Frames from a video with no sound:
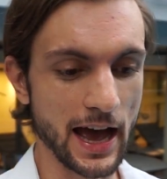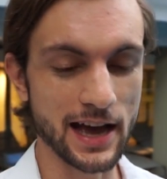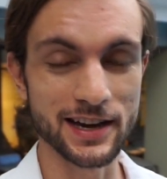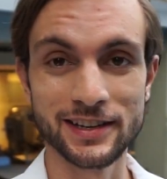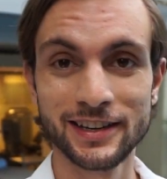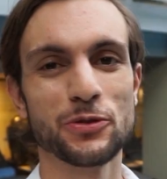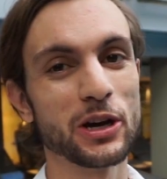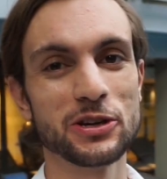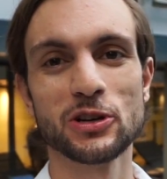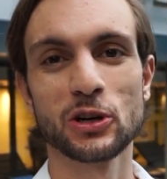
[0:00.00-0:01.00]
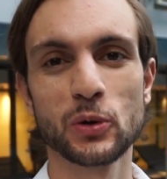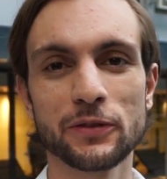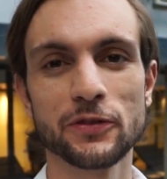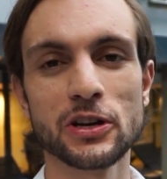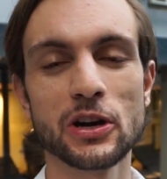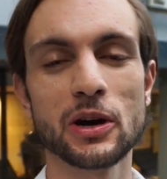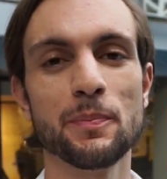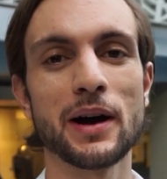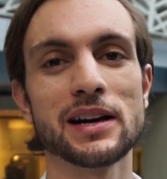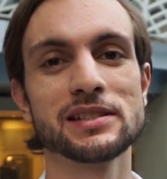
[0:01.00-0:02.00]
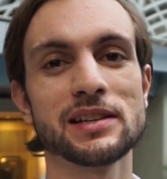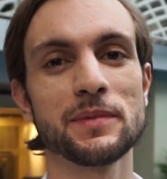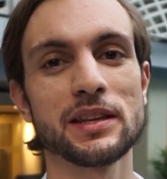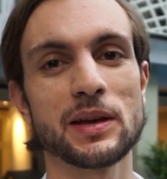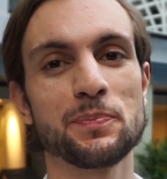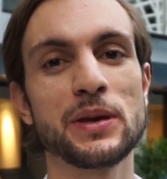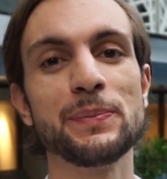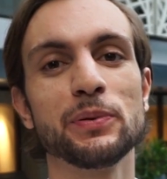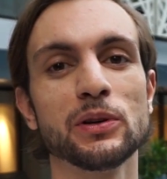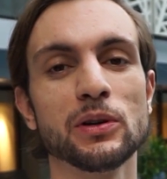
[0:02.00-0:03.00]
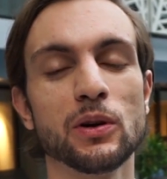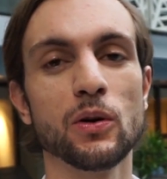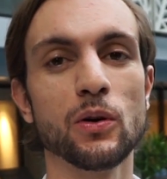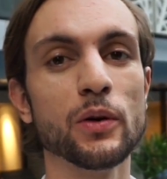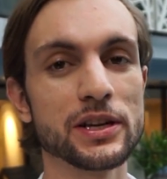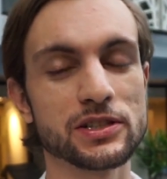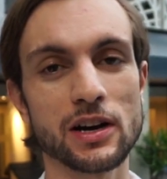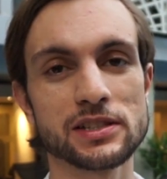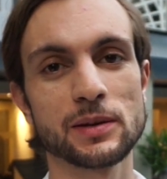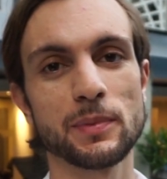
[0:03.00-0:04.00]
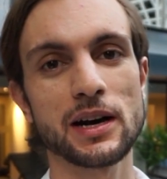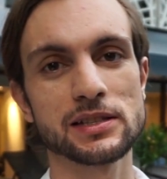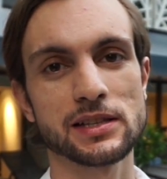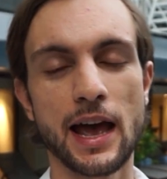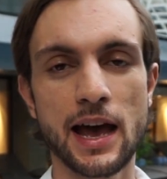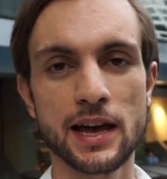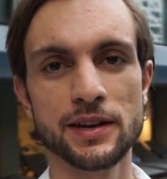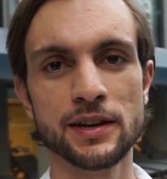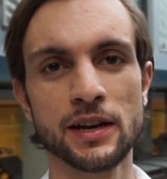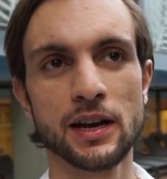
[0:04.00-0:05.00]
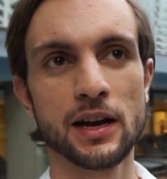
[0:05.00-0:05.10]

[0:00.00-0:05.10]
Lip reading: and thought I'd do a quick video about something that people always ask about, and